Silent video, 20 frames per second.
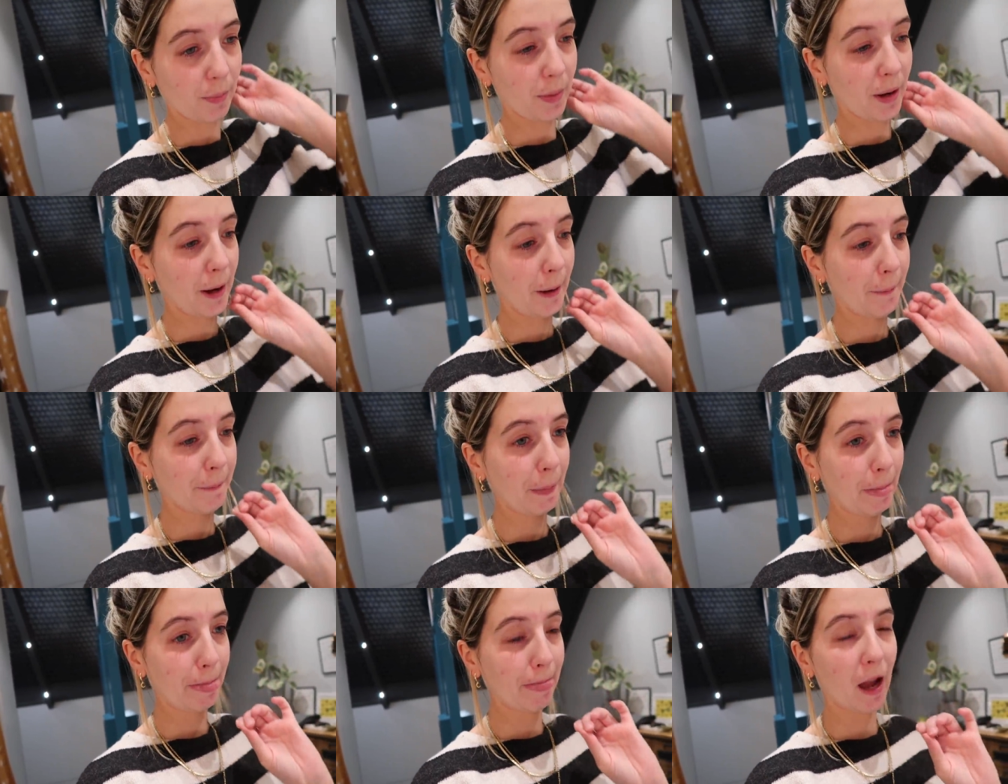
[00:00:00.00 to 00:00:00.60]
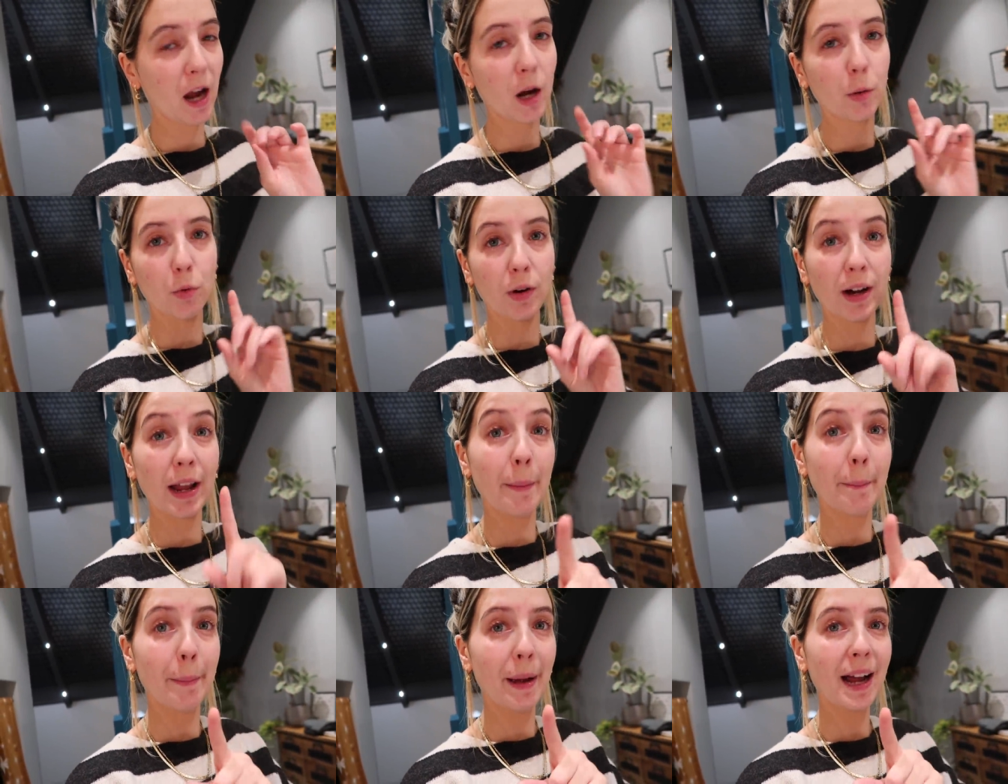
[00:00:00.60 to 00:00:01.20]
But I will
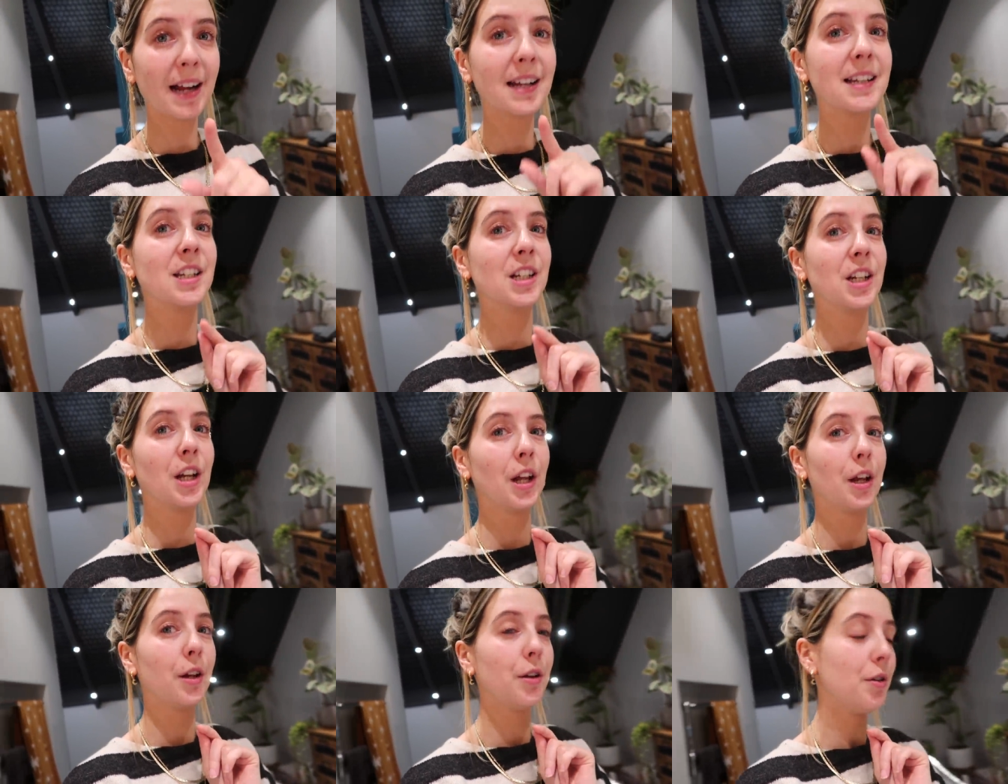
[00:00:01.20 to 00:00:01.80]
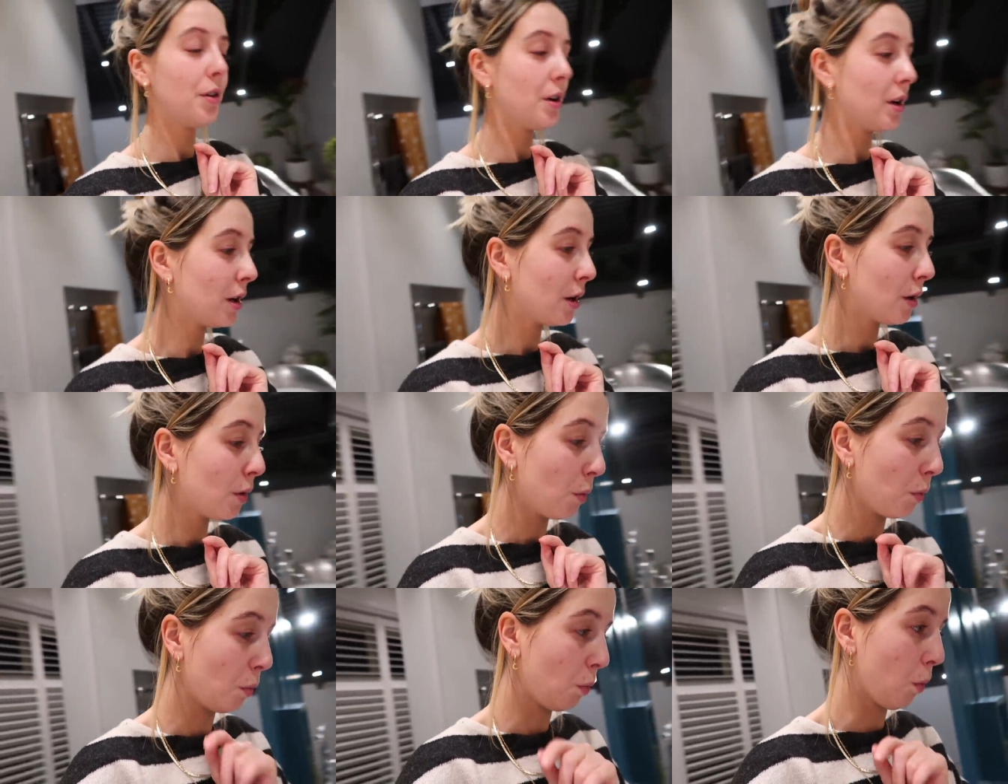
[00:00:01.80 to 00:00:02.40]
get back to you
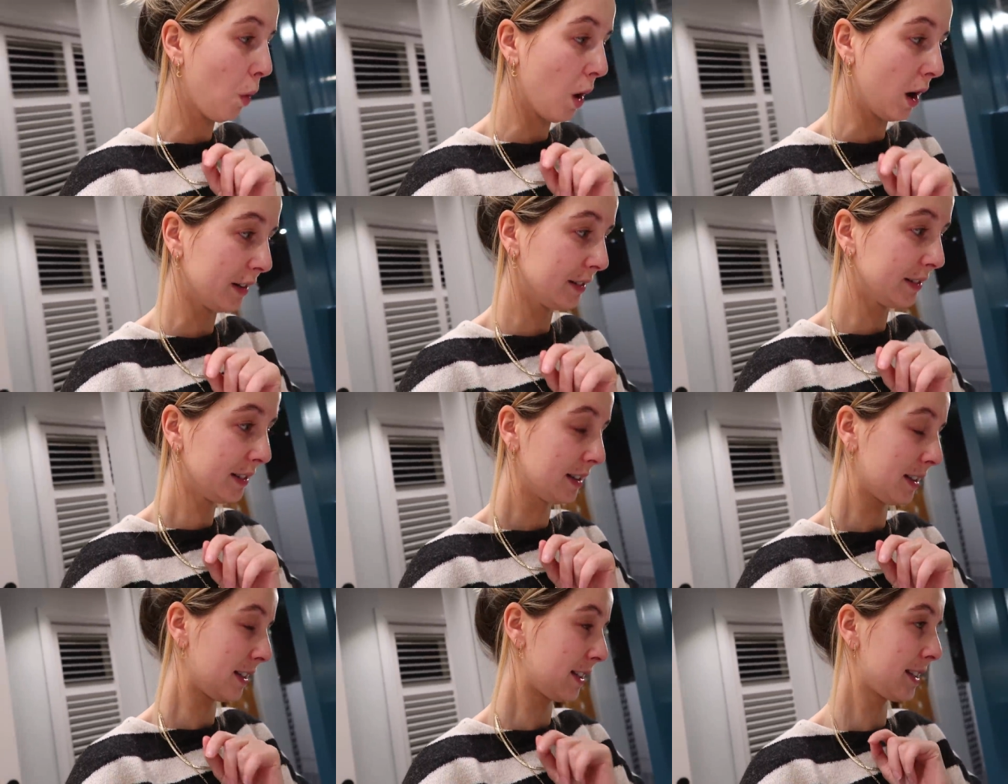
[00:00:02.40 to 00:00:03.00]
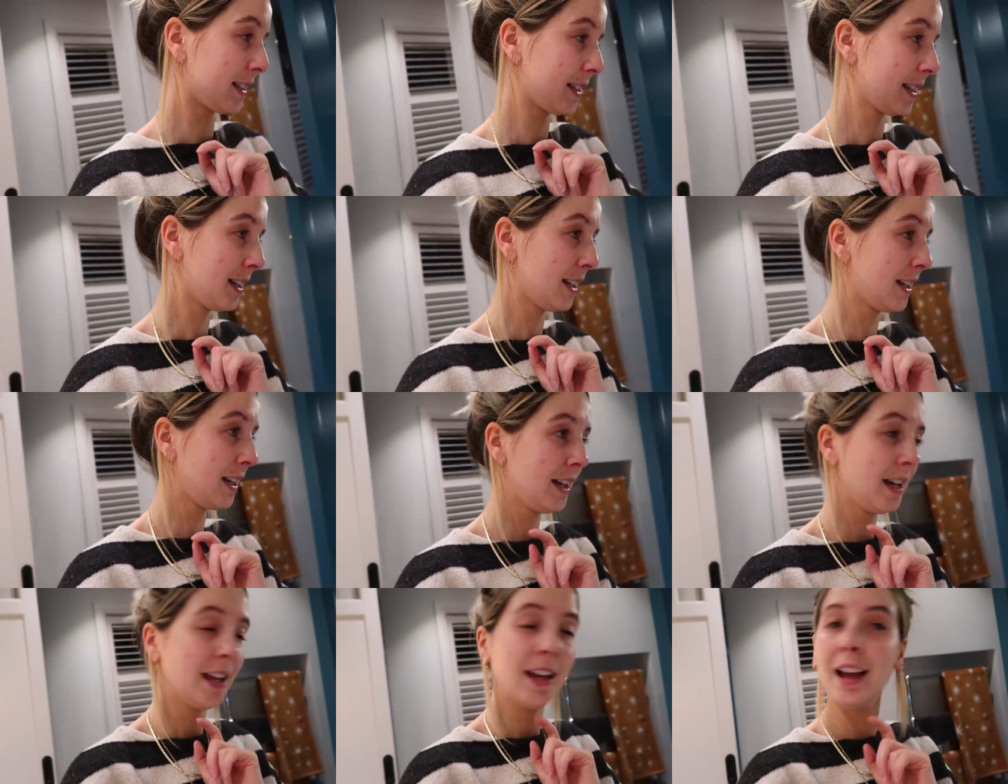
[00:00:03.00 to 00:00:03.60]
once
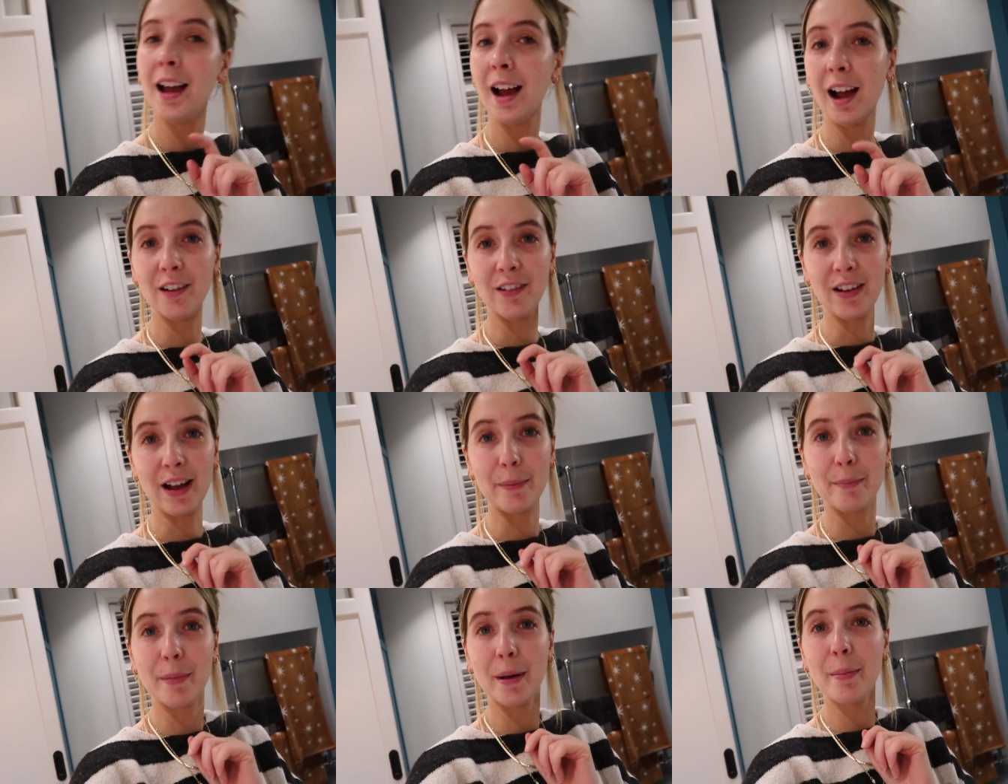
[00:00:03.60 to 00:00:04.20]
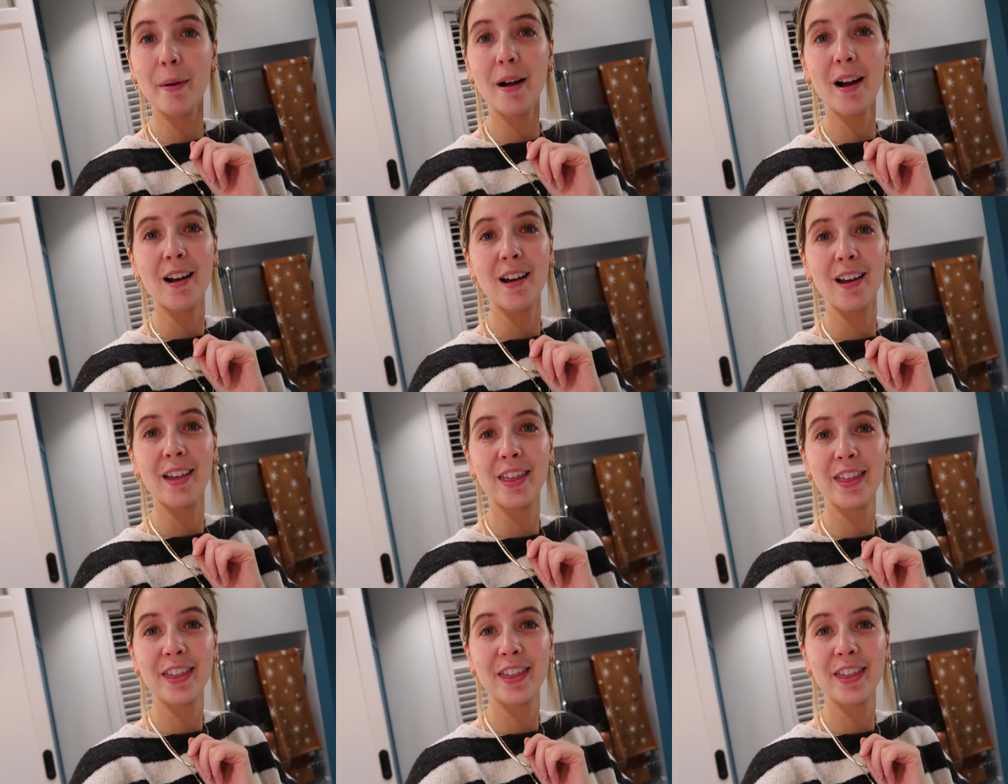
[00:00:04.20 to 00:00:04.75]
I've had my bath.